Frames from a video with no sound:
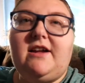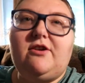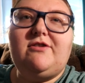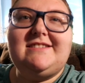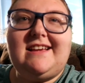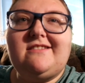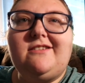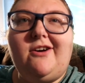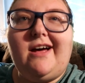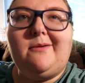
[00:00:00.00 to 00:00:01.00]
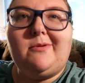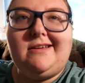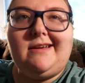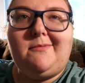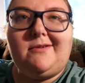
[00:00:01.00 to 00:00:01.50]
I don't exactly know how to play
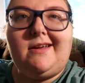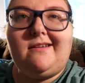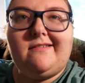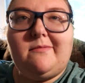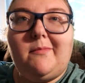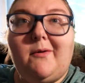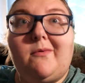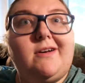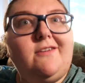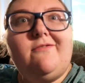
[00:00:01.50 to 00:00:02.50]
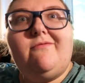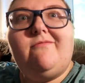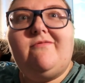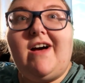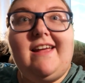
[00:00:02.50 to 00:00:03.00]
table tennis, but we're gonna
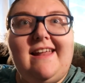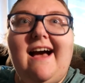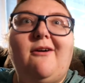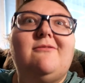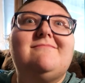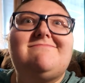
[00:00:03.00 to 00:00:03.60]
find out.